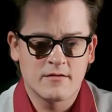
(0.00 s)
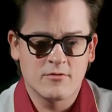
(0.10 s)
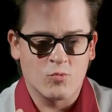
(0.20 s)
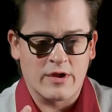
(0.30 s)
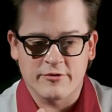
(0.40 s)

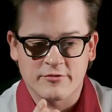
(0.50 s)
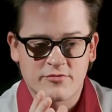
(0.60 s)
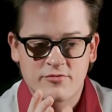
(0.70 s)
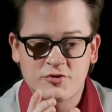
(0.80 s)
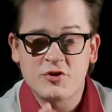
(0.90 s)
whether
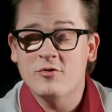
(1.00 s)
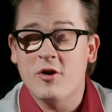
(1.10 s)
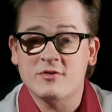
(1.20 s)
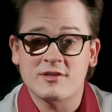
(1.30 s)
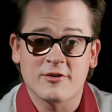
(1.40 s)

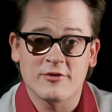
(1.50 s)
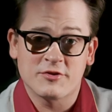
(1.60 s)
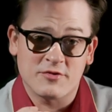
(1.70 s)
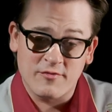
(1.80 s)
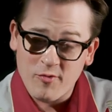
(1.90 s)
two-note
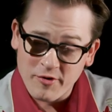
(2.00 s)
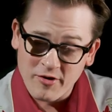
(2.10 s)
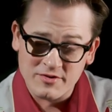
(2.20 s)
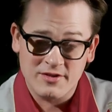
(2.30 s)
slurs or four-note